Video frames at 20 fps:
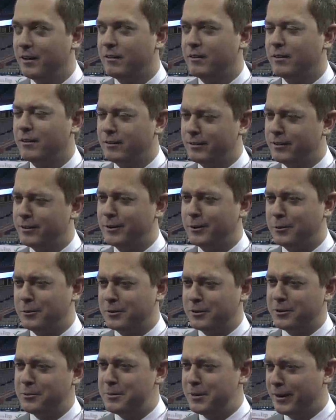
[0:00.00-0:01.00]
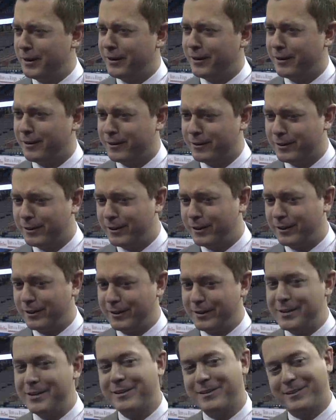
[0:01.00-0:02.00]
you're a little old to be here, uh,
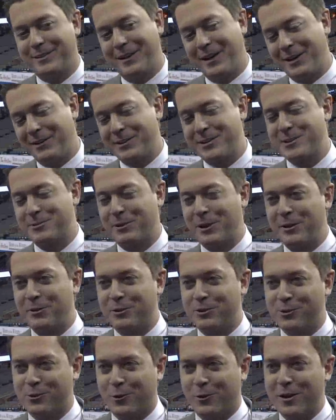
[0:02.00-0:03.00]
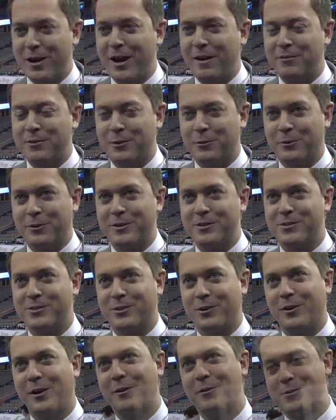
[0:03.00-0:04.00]
and he kind of explained telling the story afterwards,
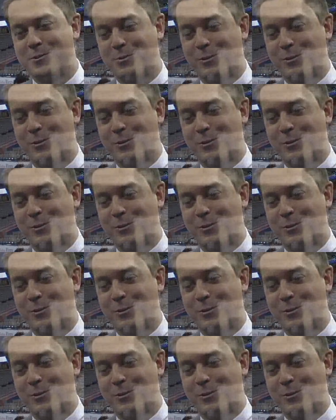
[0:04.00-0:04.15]
so that was